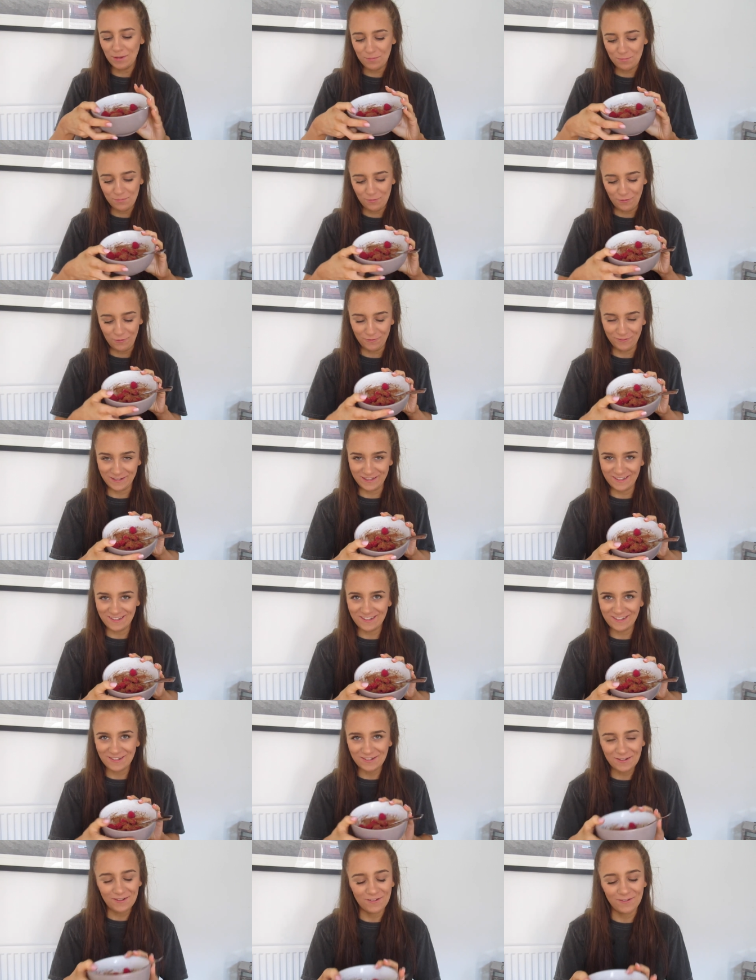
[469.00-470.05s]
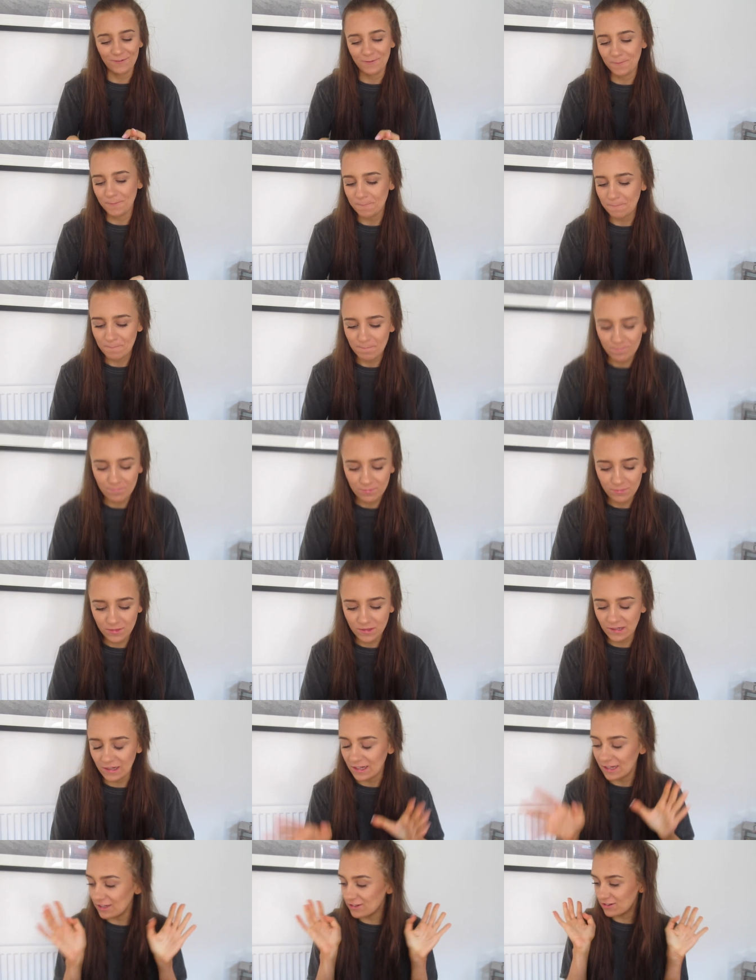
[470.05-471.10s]
porridge. Oh, I
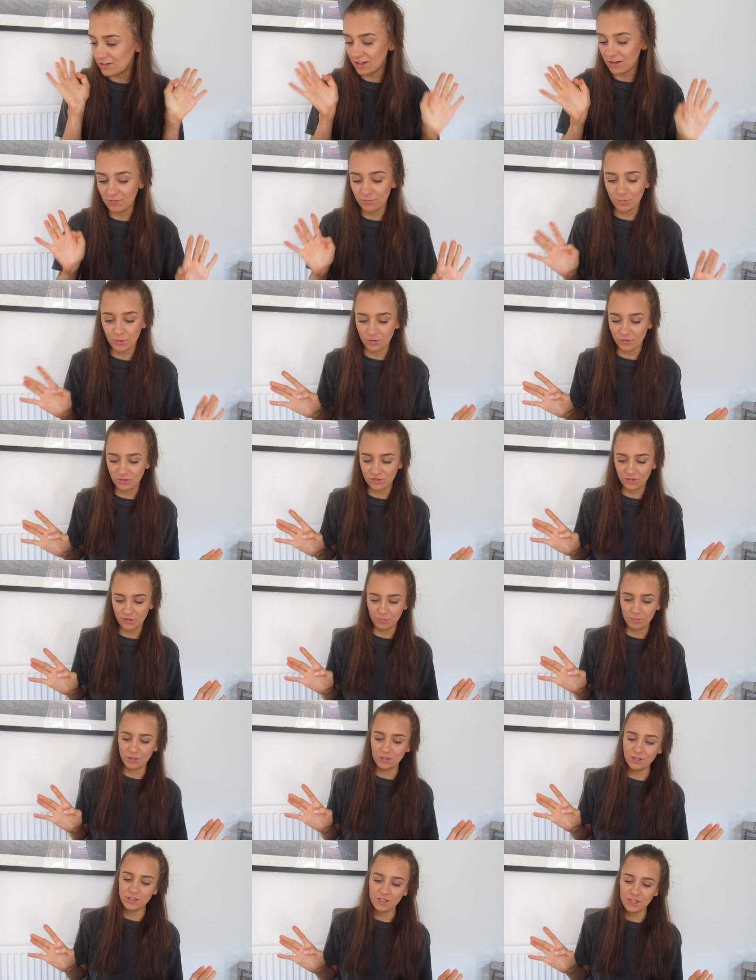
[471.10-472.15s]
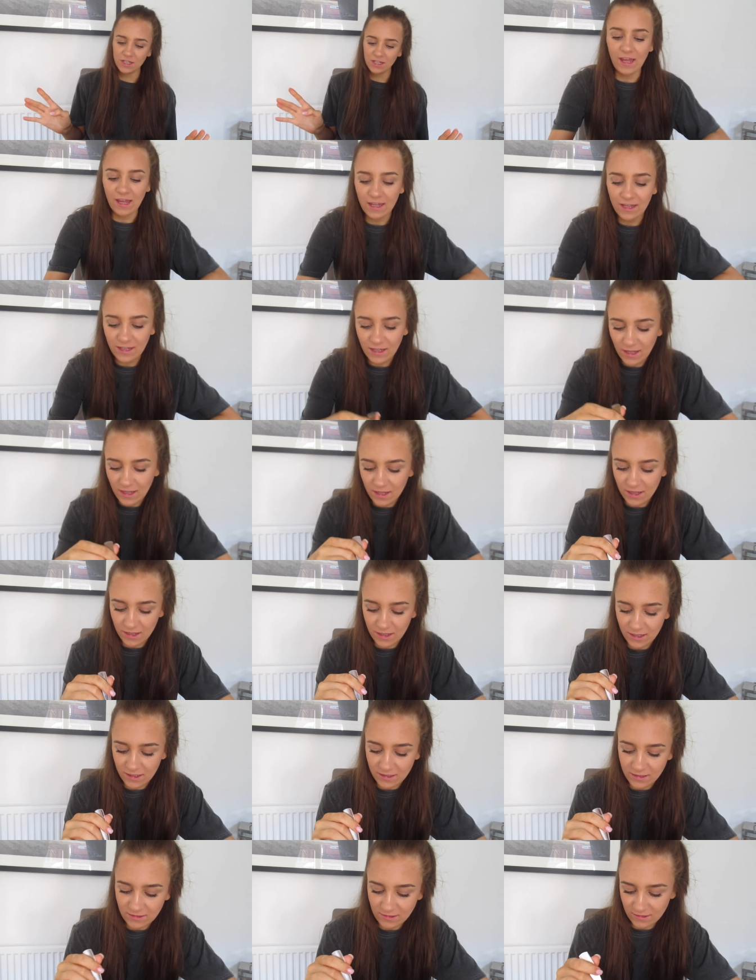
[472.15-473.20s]
literally love porridge so much. Today
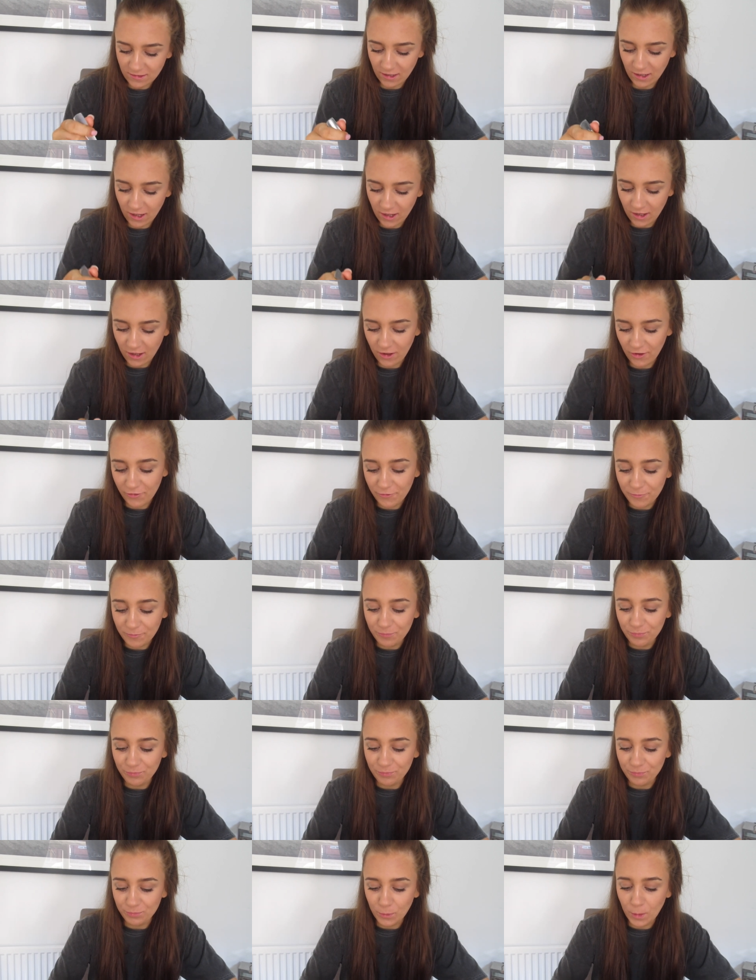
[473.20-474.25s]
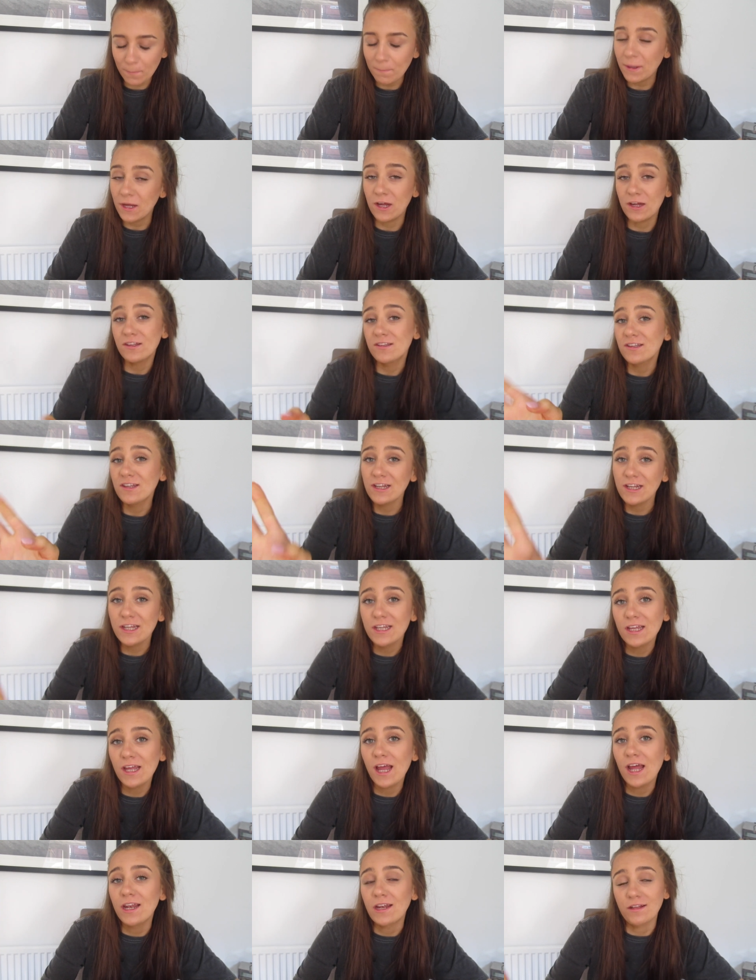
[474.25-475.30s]
is um,
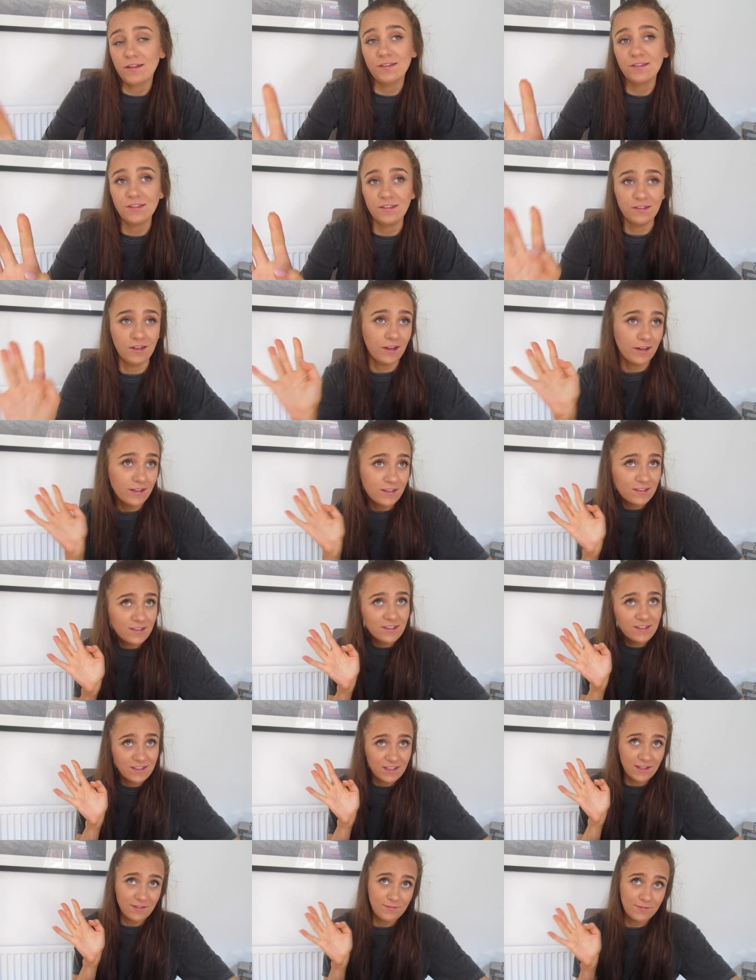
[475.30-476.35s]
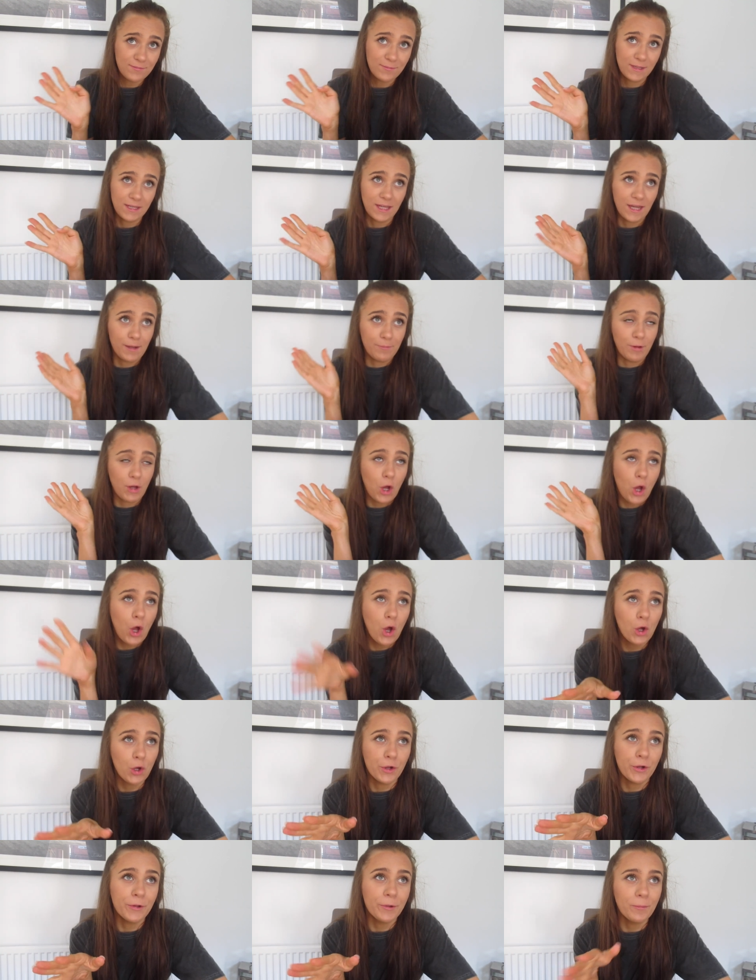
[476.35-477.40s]
personally an exciting day for me. I'm at
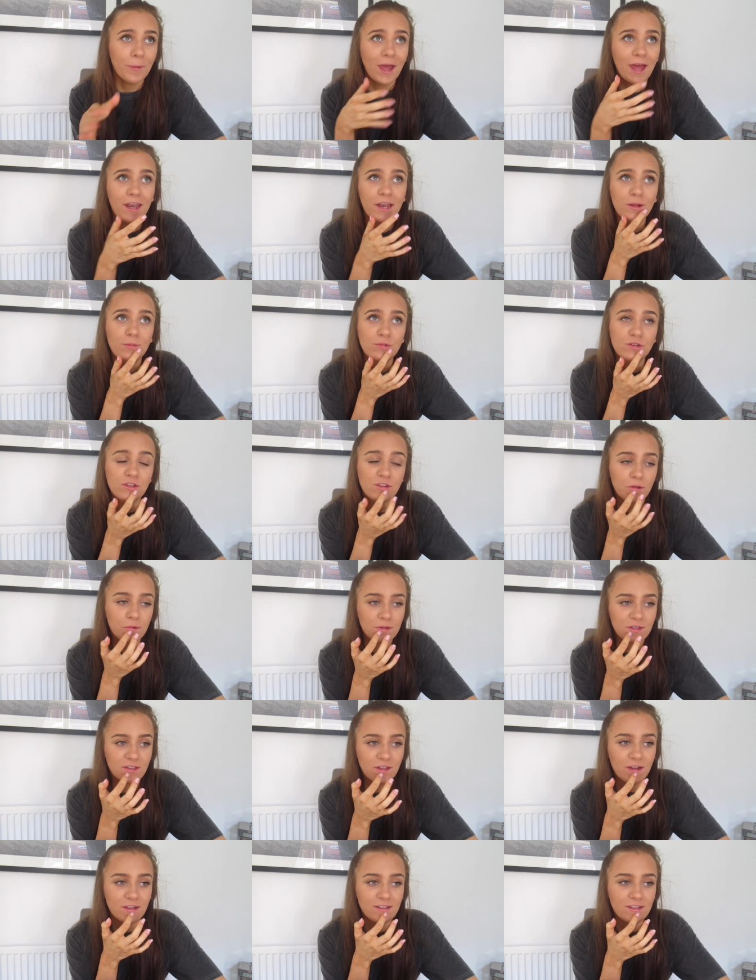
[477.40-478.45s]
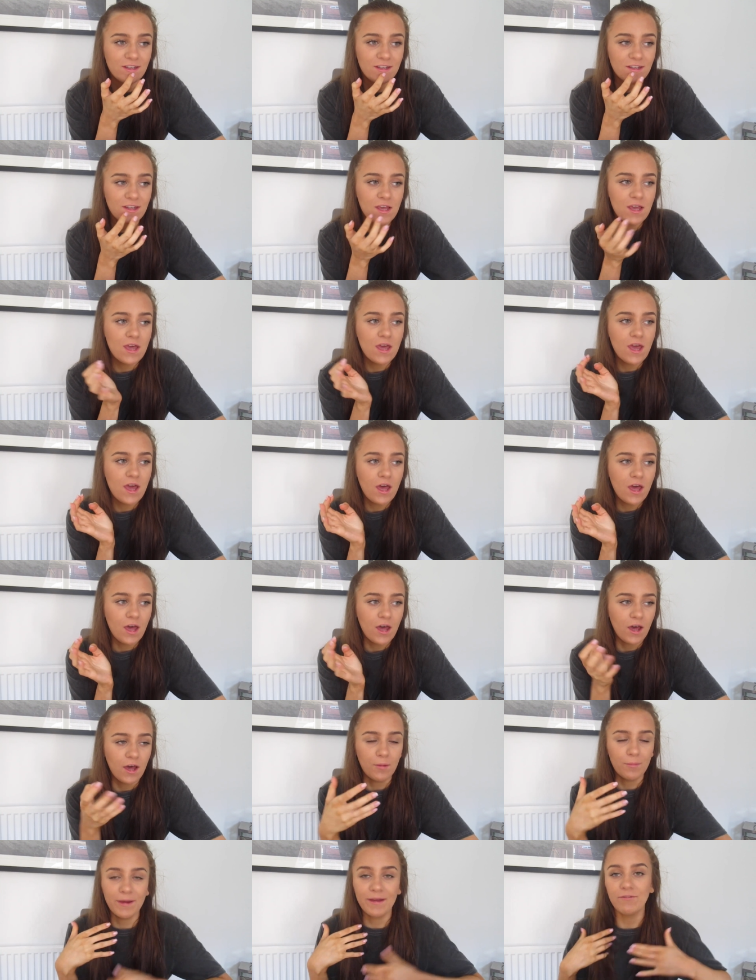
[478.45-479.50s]
home and I'm so excited.
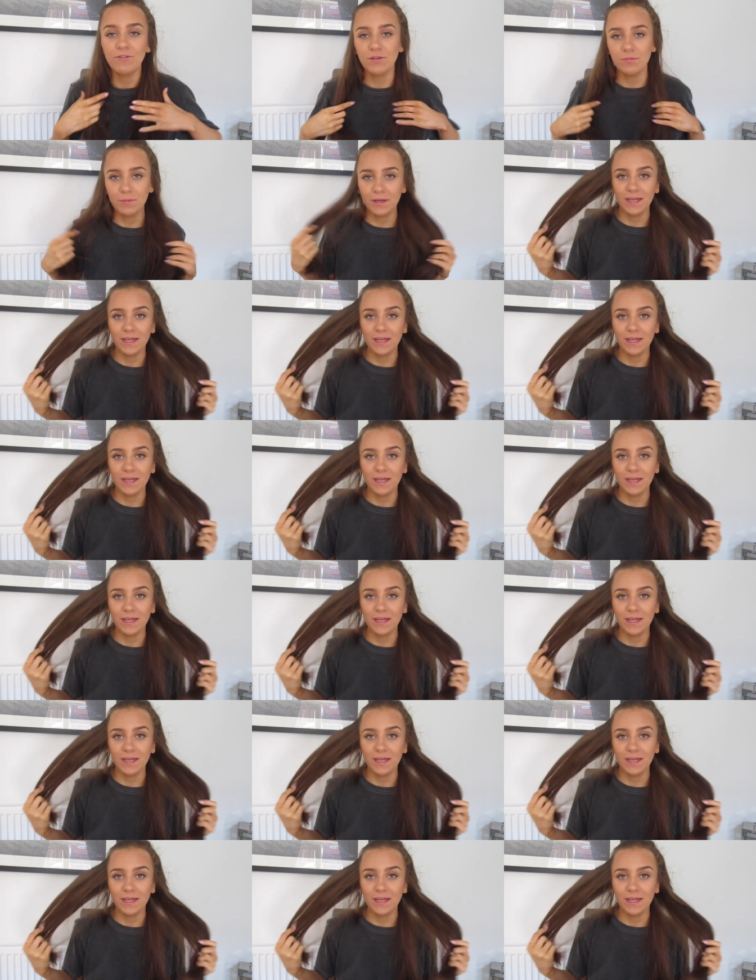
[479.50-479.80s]
Um, I haven't done my